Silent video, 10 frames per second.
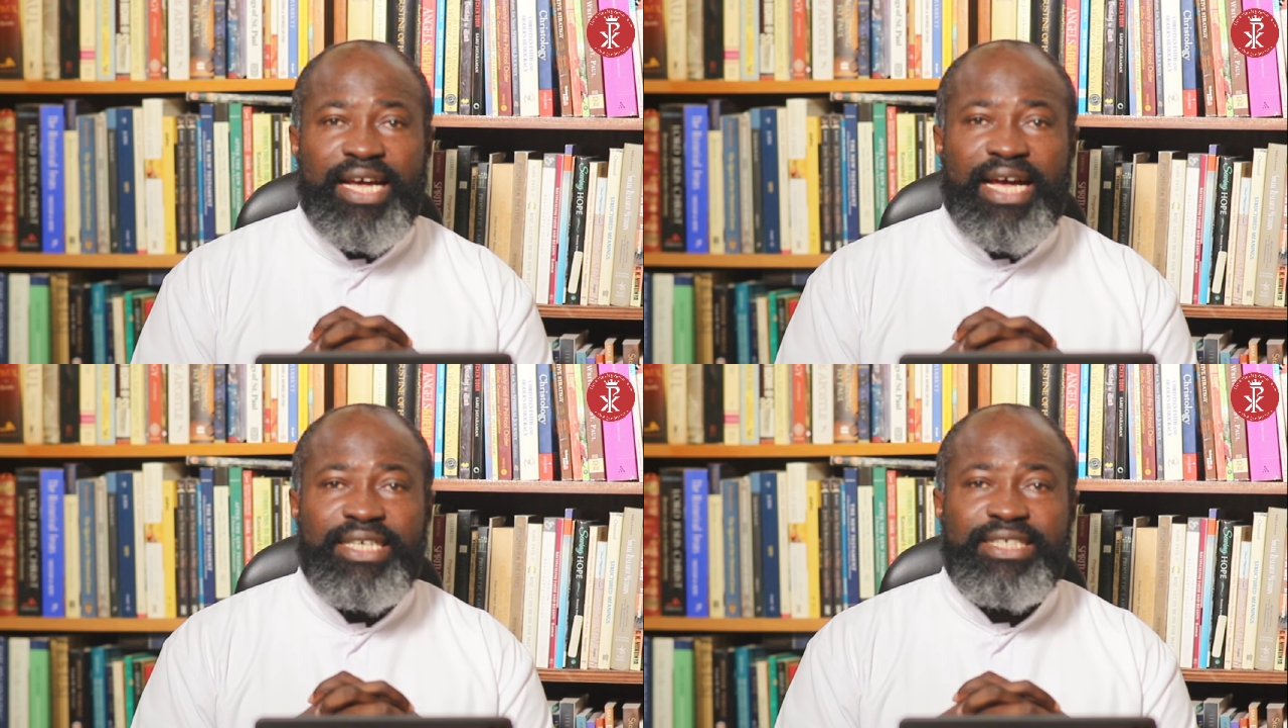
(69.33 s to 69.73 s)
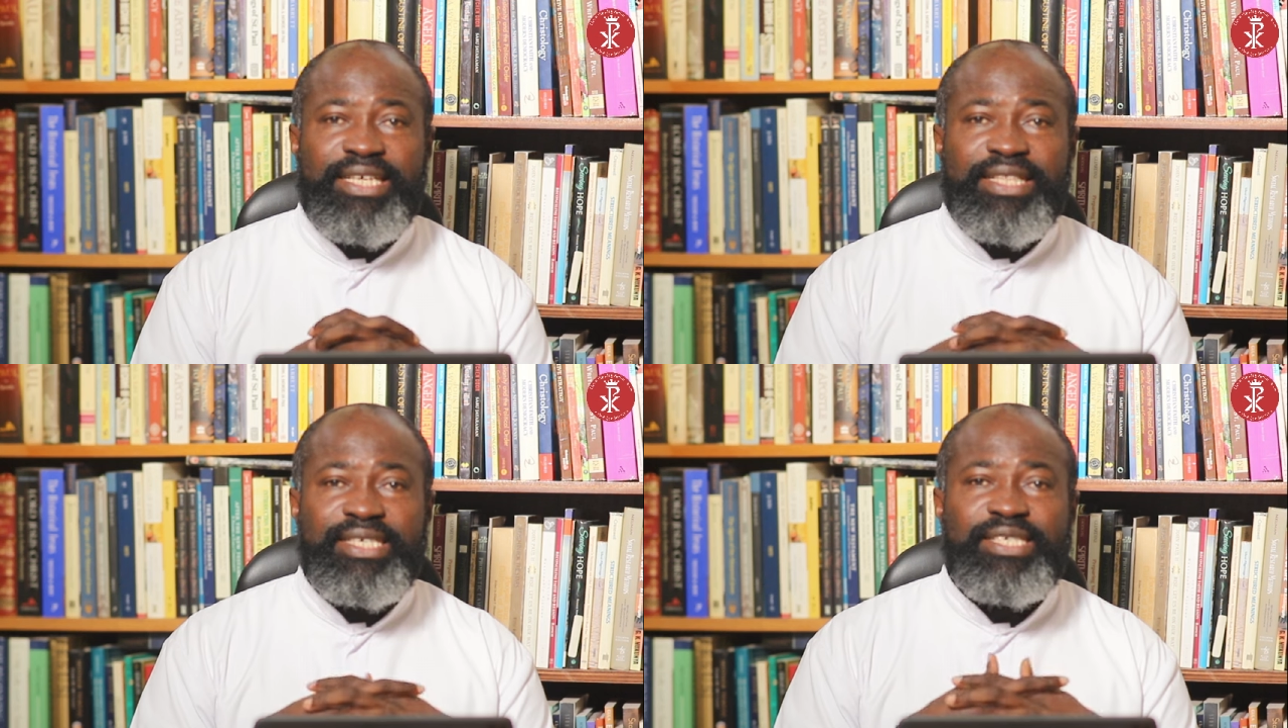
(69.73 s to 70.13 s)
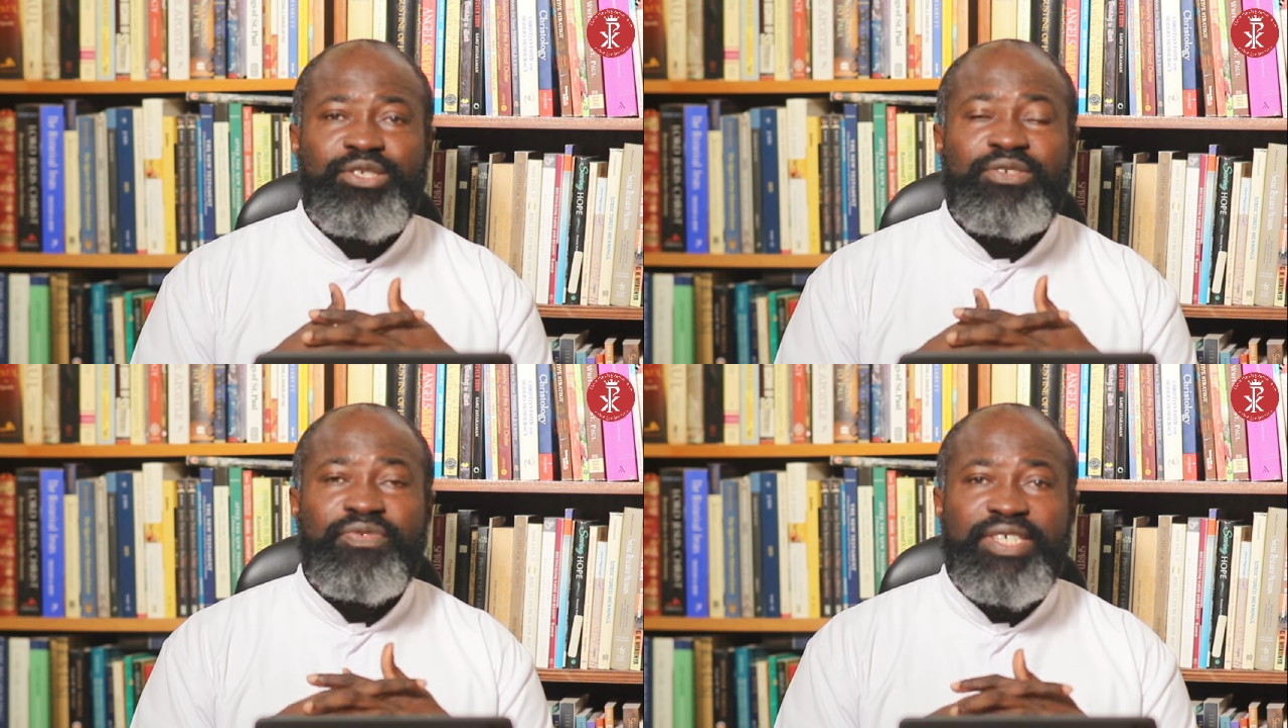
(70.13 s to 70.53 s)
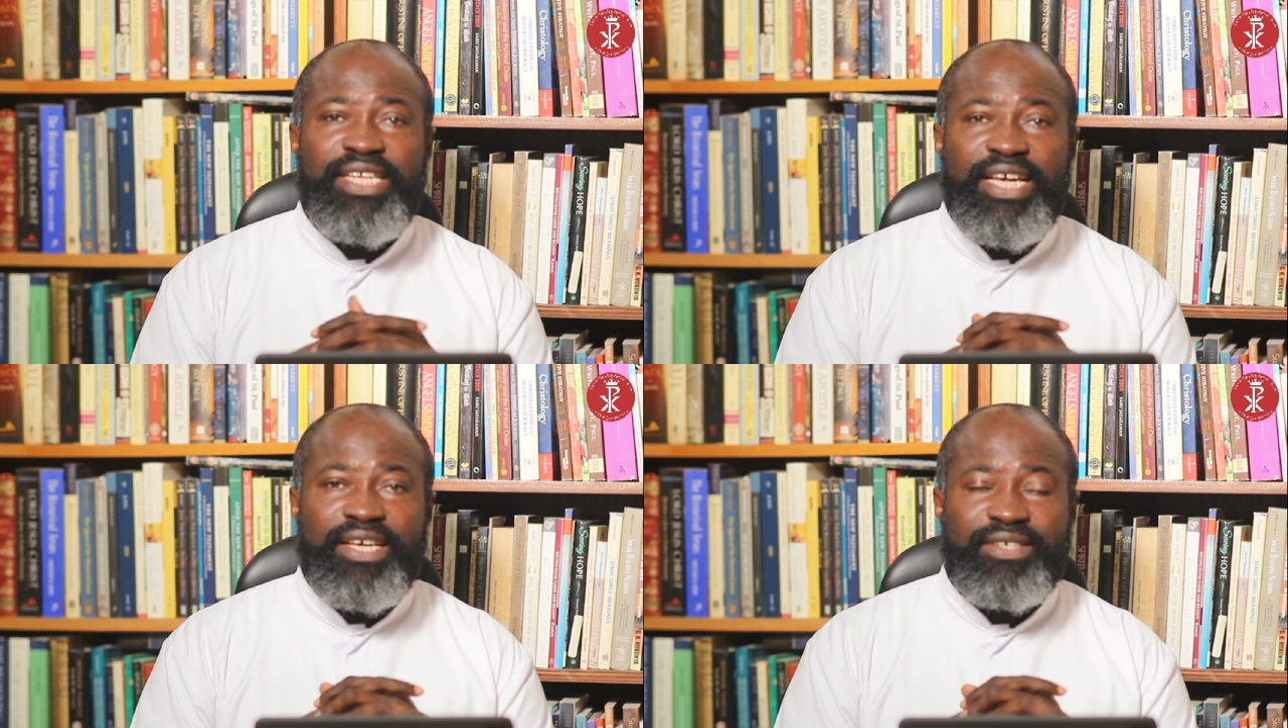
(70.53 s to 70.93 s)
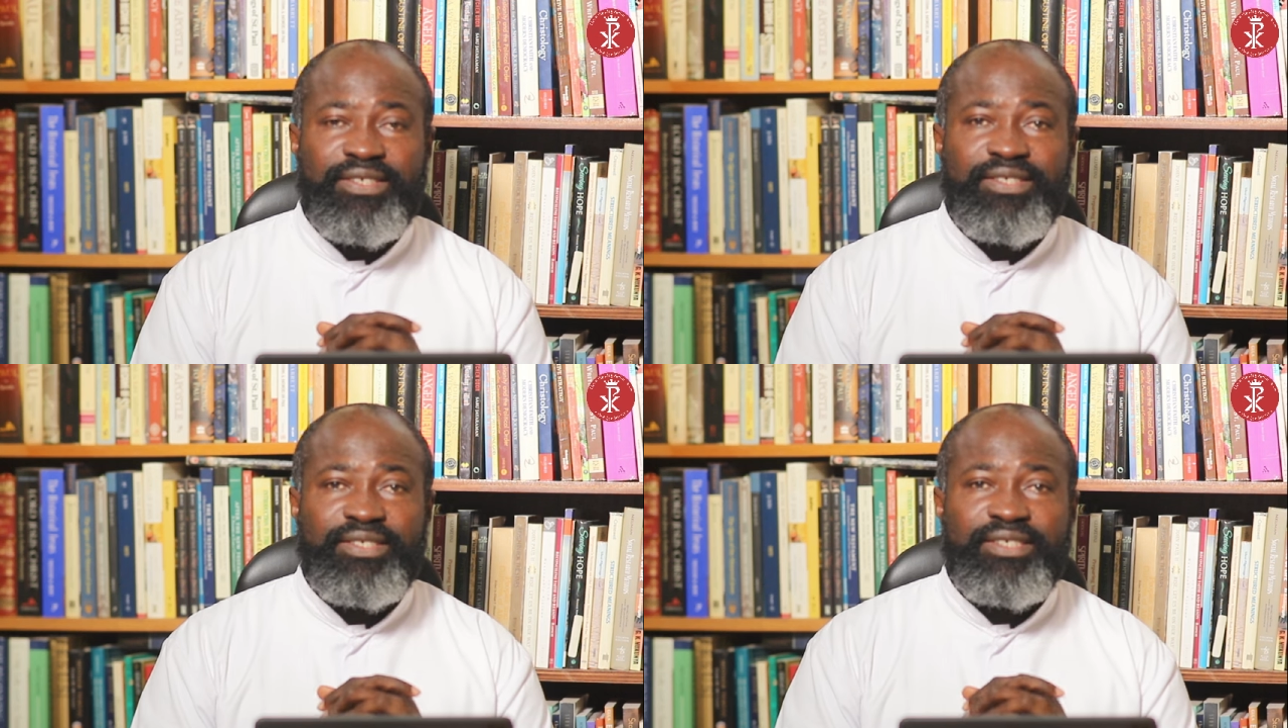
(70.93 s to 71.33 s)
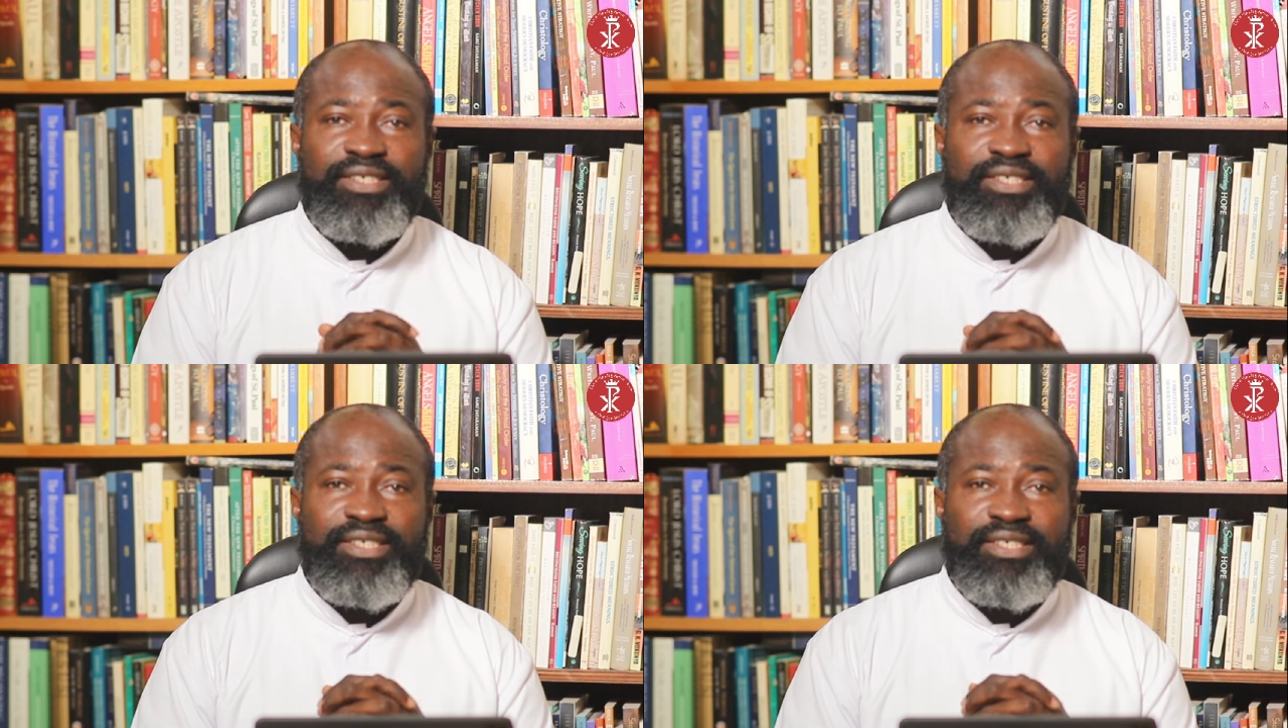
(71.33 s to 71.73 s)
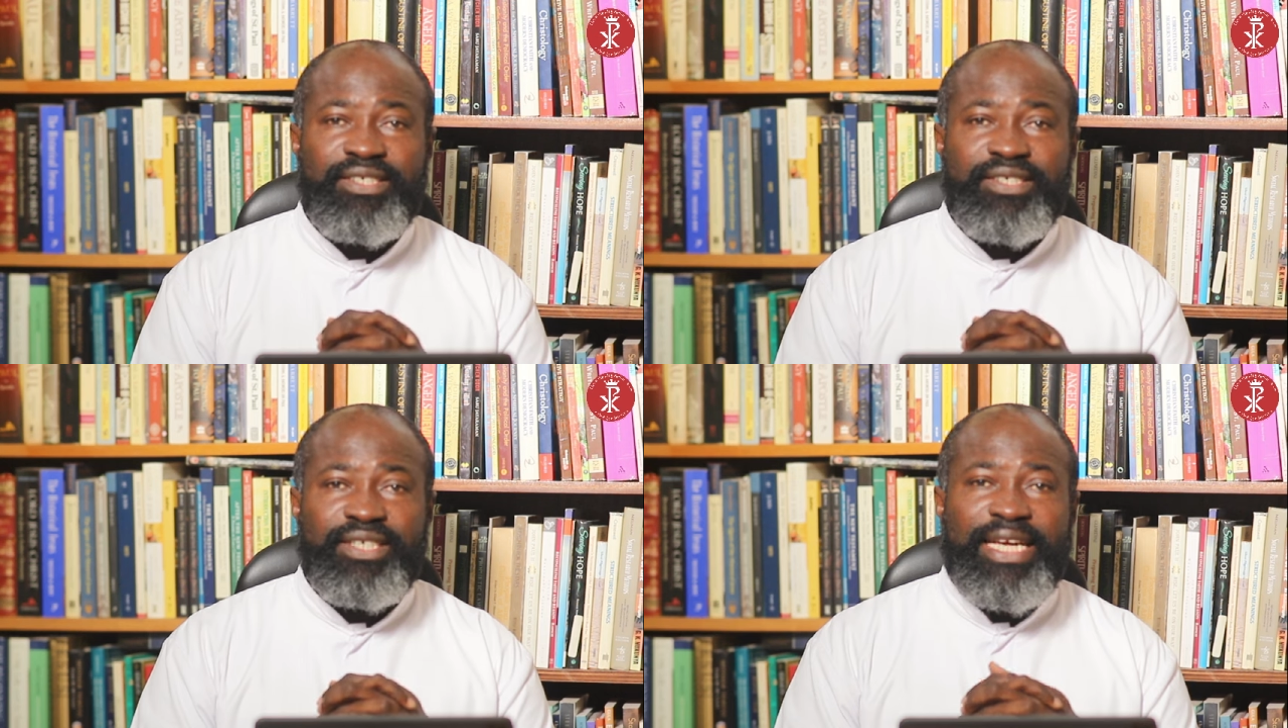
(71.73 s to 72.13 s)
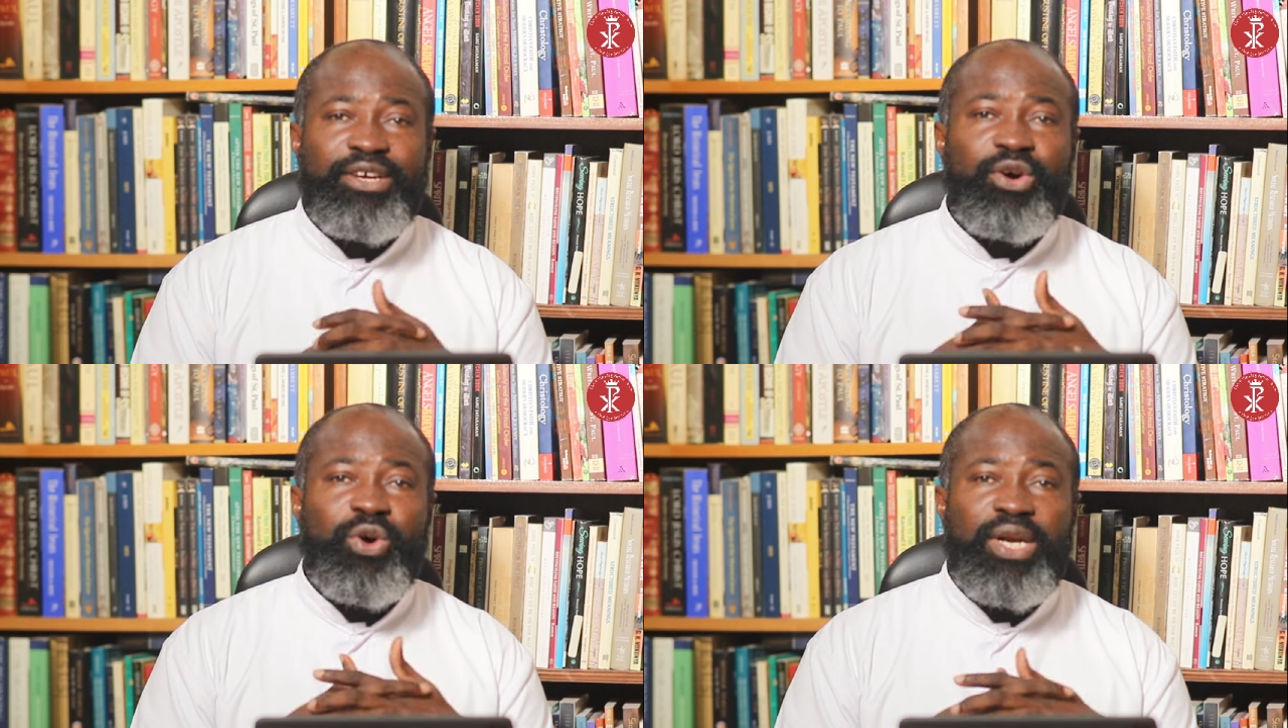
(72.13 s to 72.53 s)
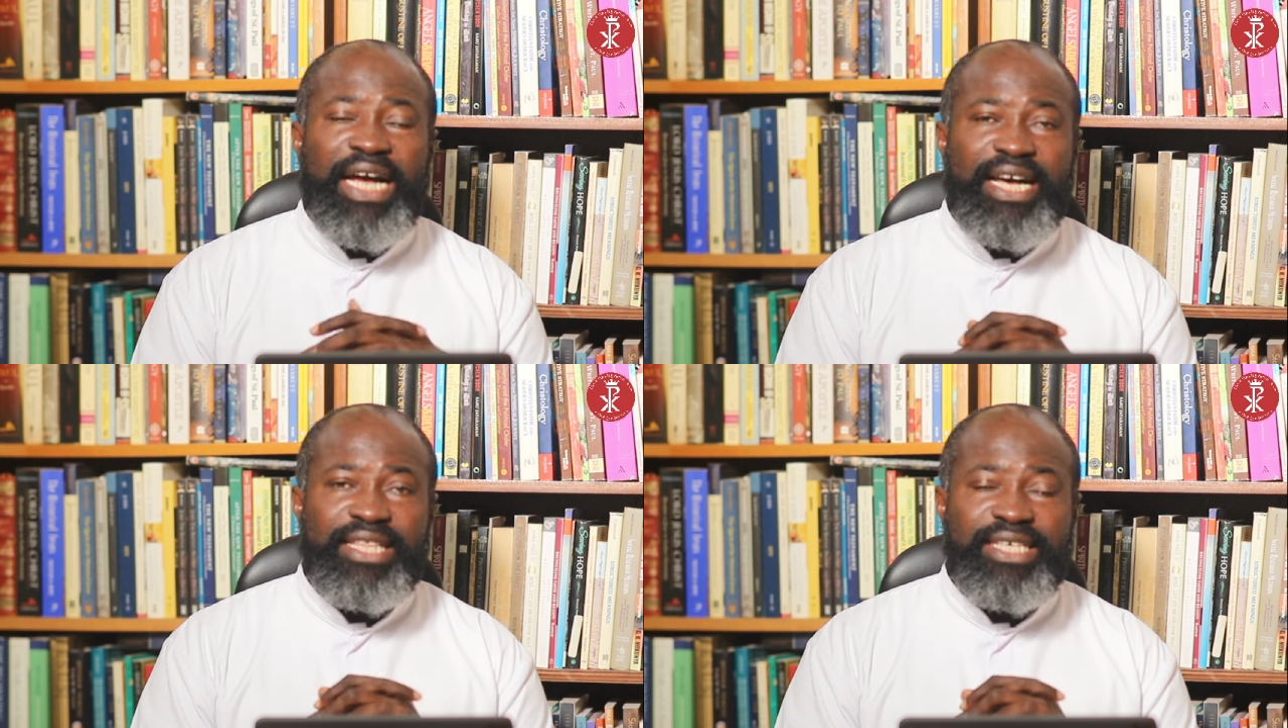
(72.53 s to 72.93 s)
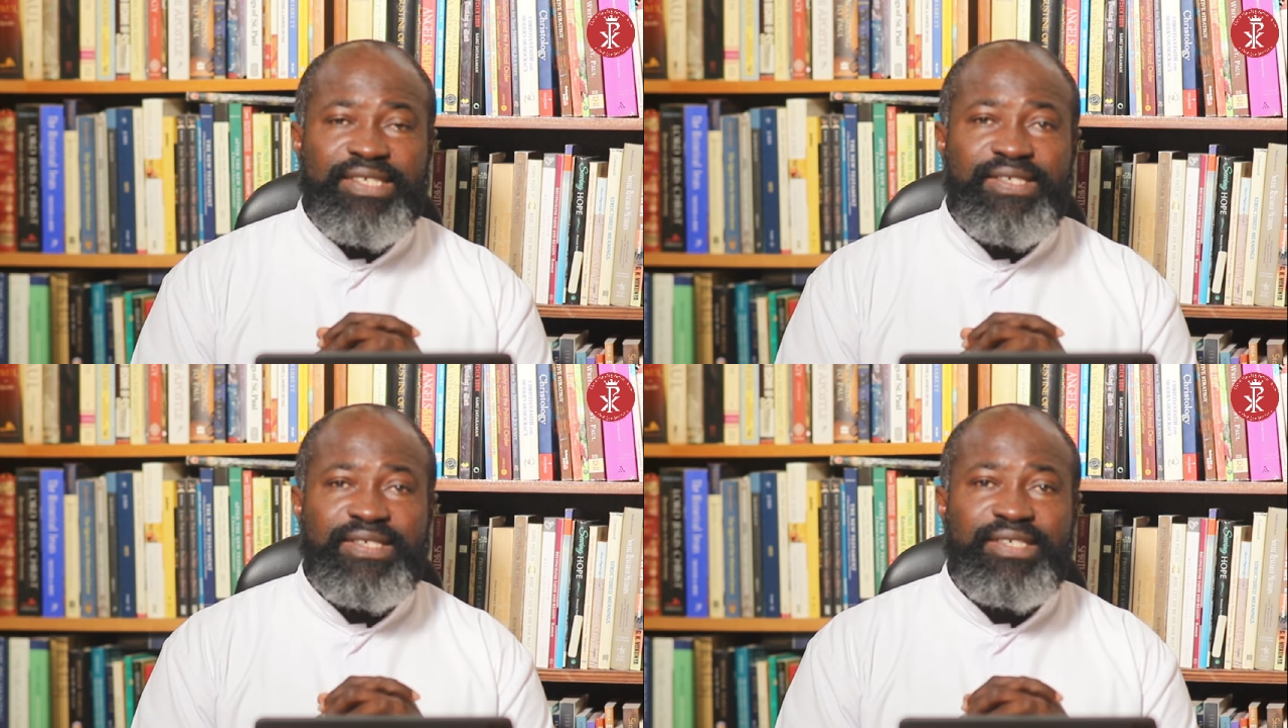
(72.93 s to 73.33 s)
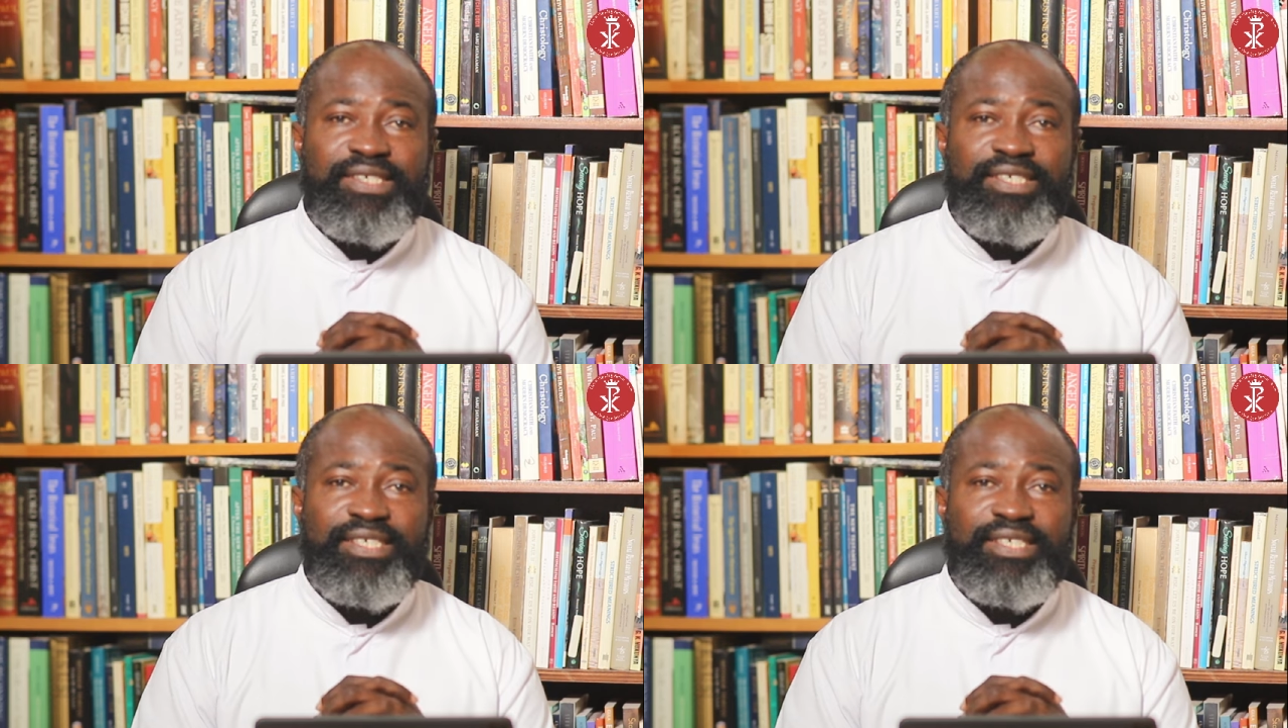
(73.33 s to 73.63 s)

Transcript: And this novena, like all others,